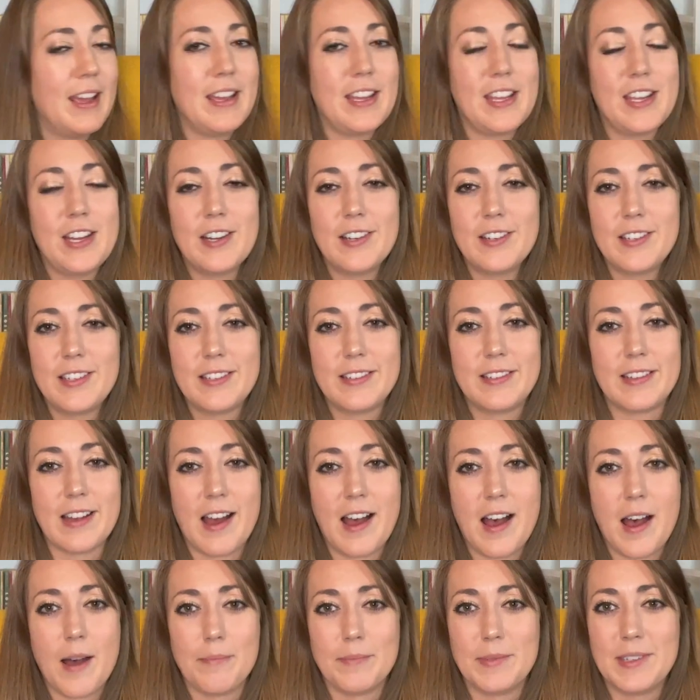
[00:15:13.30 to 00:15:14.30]
You're
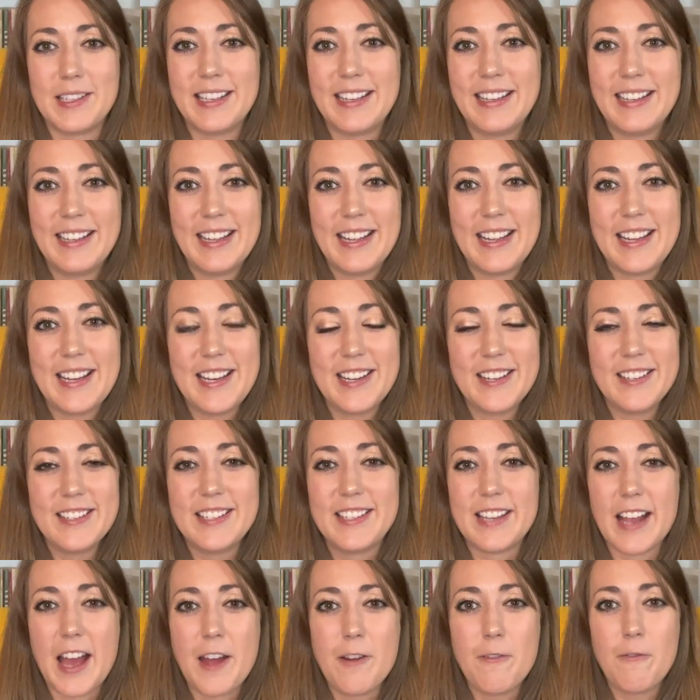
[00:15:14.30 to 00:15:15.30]
stomped. You're
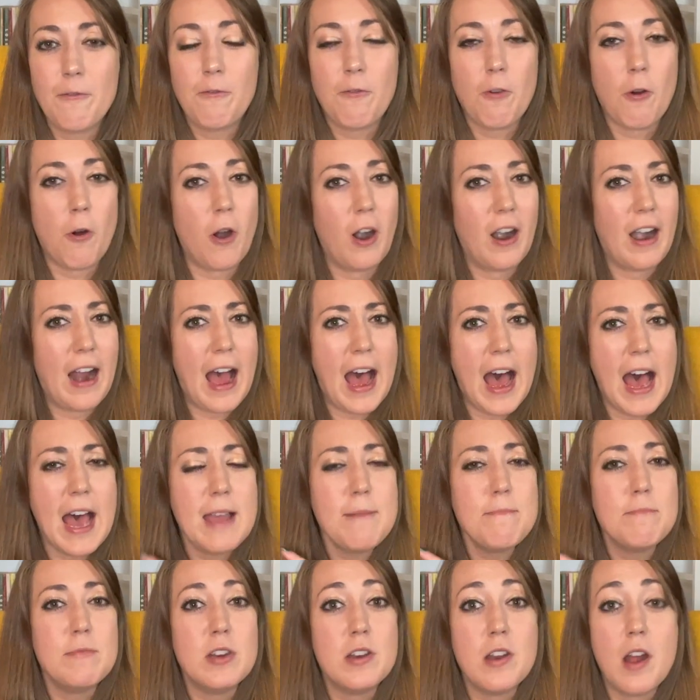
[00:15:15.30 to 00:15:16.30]
done for.
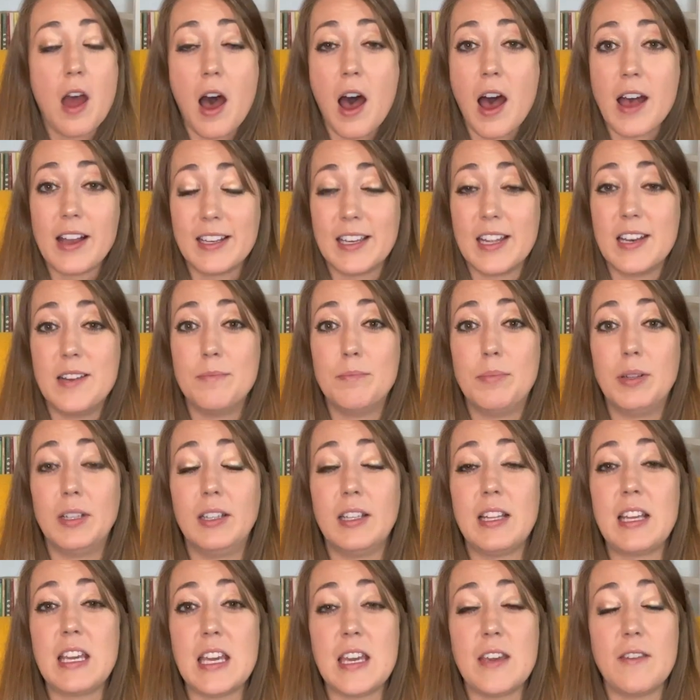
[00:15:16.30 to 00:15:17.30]
I'm not going to
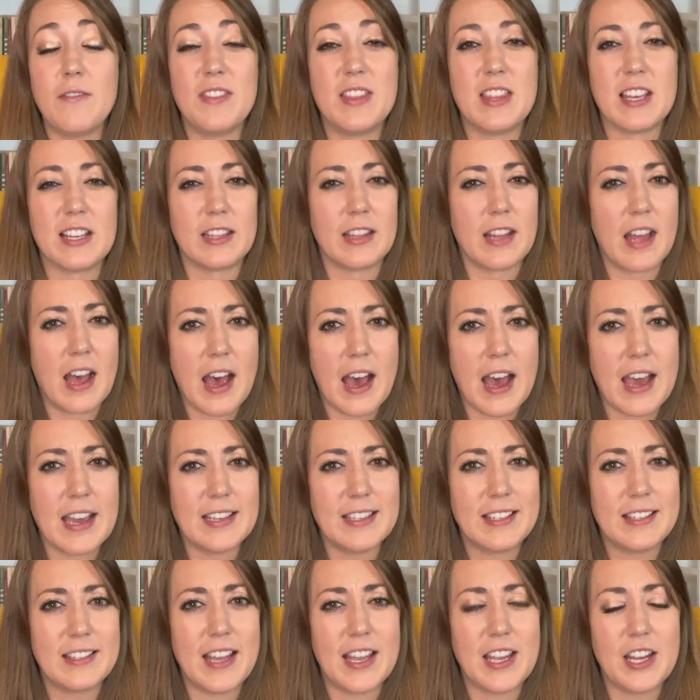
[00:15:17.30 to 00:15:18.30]
believe the
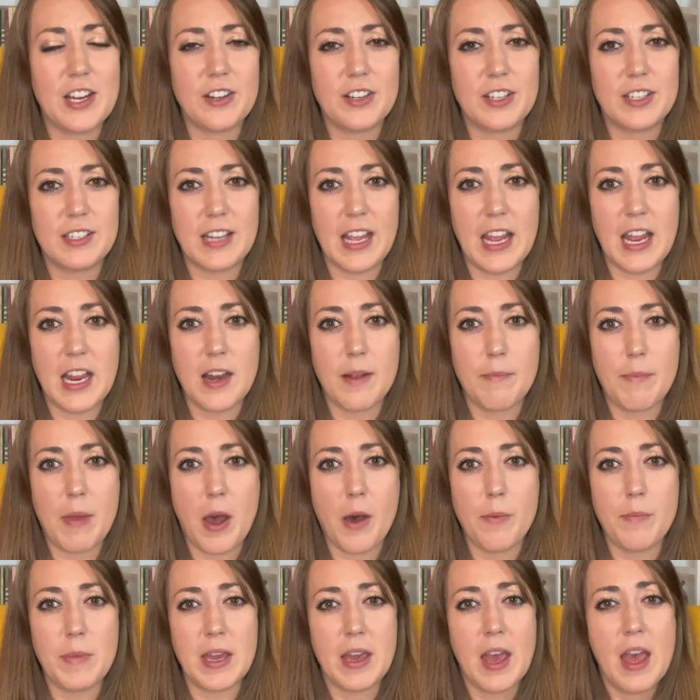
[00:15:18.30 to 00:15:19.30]
lies that you're saying
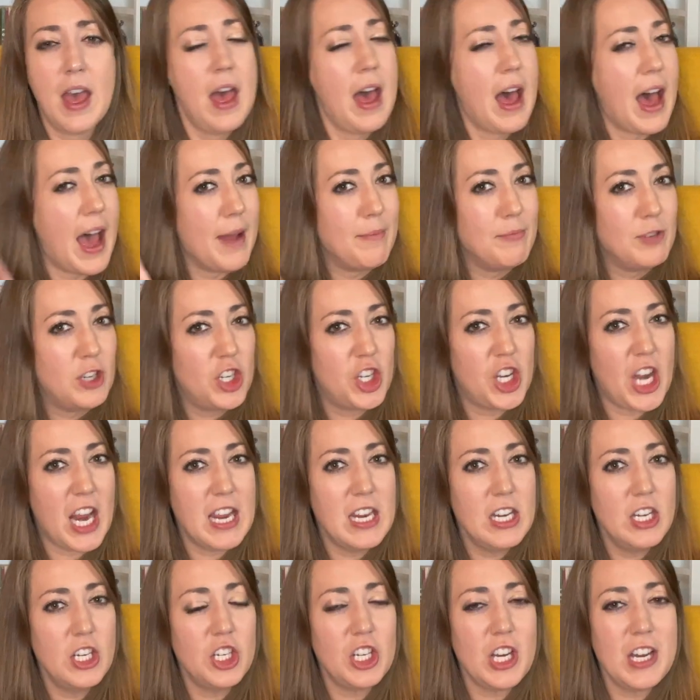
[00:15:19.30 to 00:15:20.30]
about me. I'm
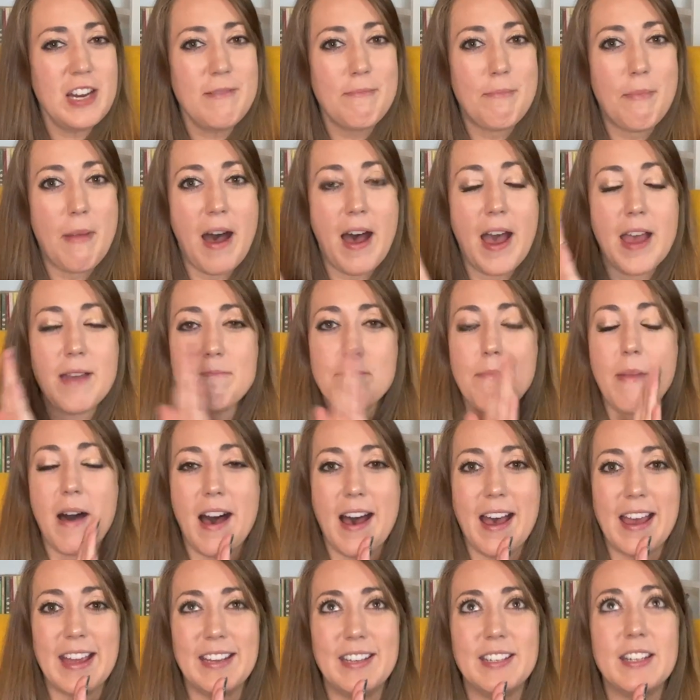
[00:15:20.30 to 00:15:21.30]
changing my
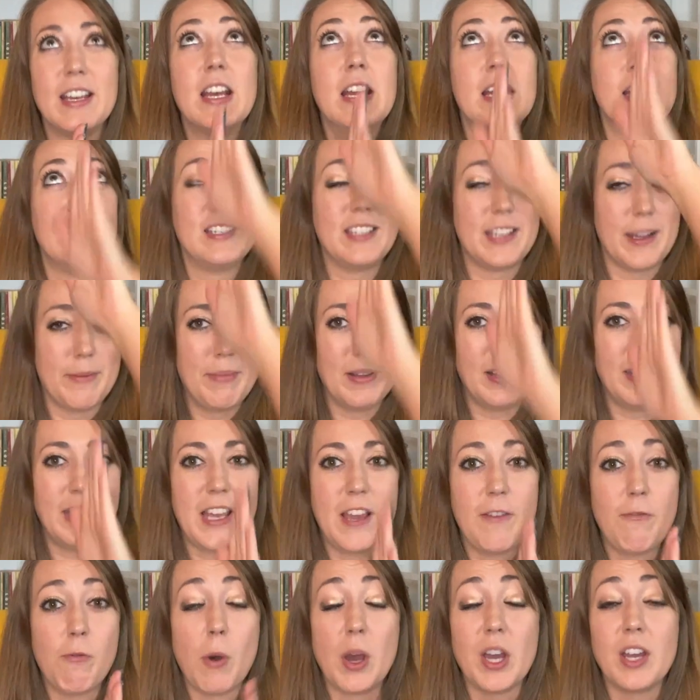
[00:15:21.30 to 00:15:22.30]
mind to
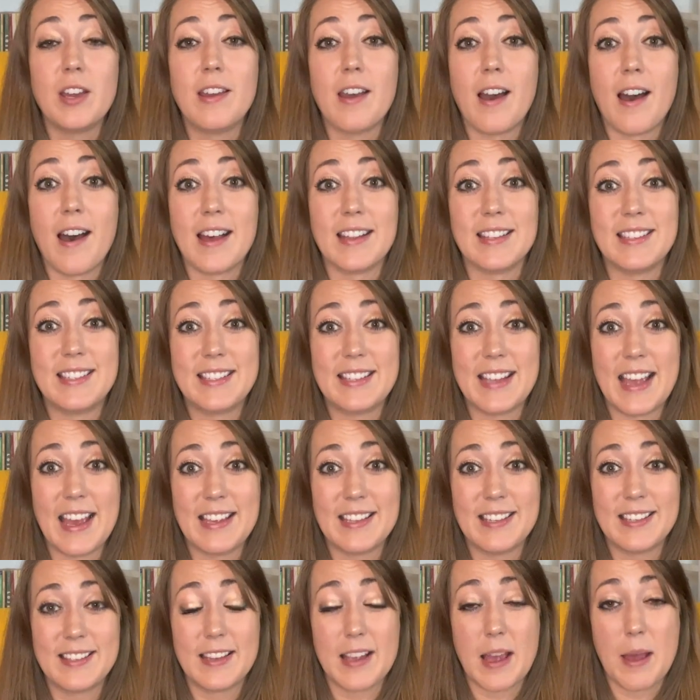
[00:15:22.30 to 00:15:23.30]
believe what God
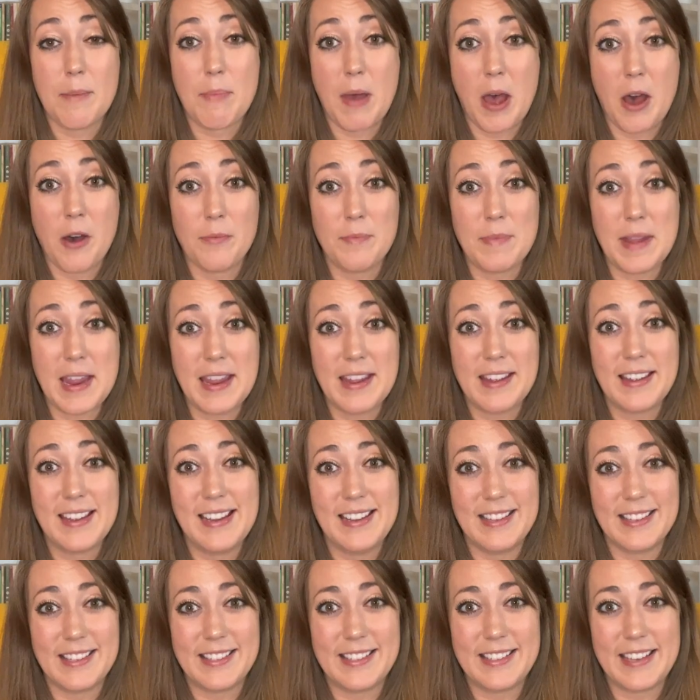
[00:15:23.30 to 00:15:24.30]
says about me
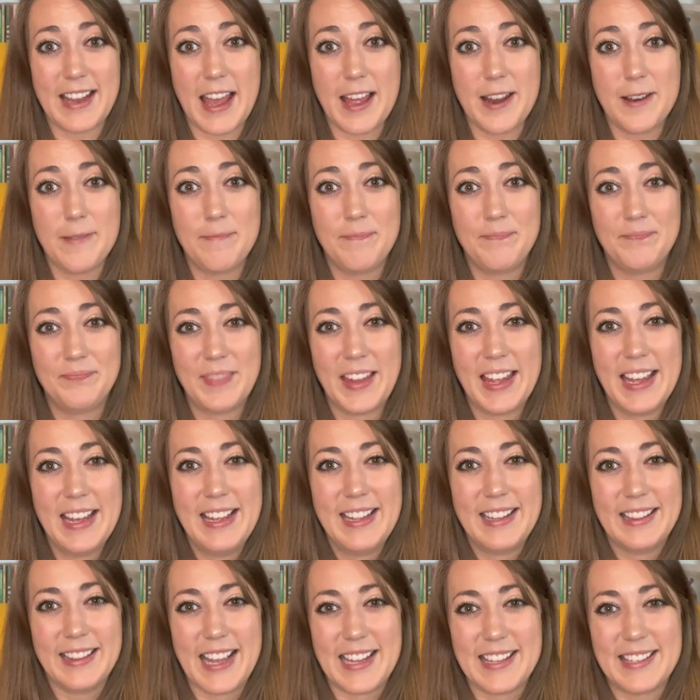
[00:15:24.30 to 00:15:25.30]
instead.
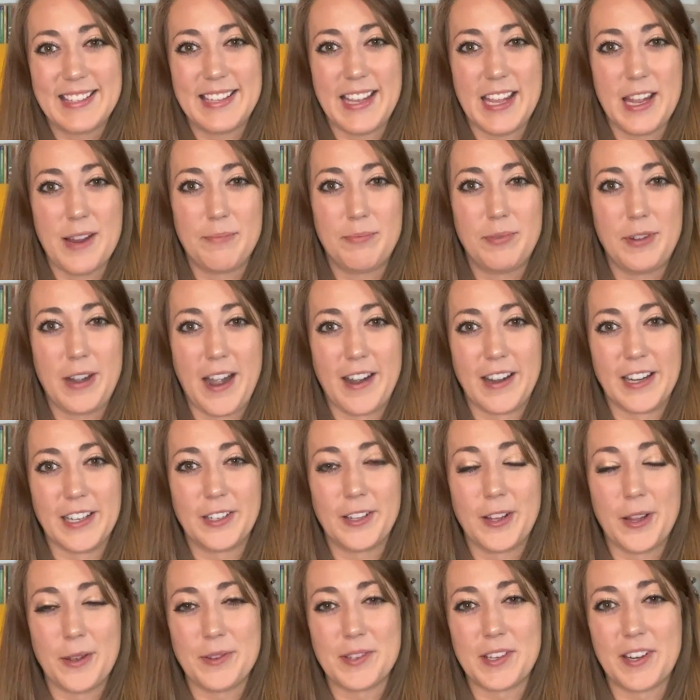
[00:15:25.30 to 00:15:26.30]
Let's say a prayer and
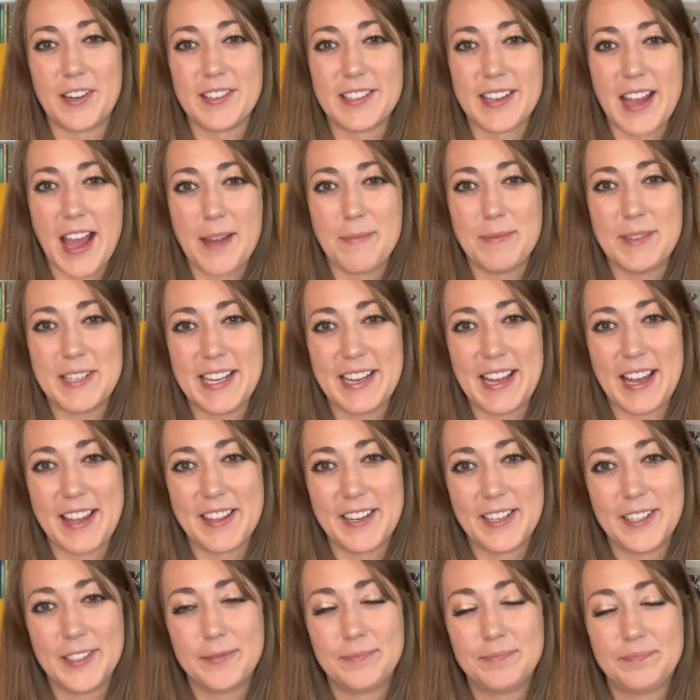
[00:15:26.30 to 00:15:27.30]
close our time
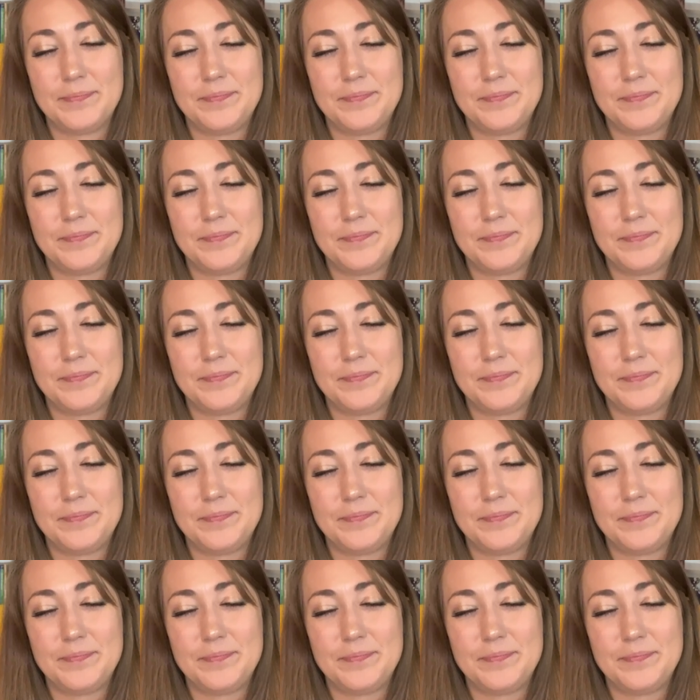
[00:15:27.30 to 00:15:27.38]
together.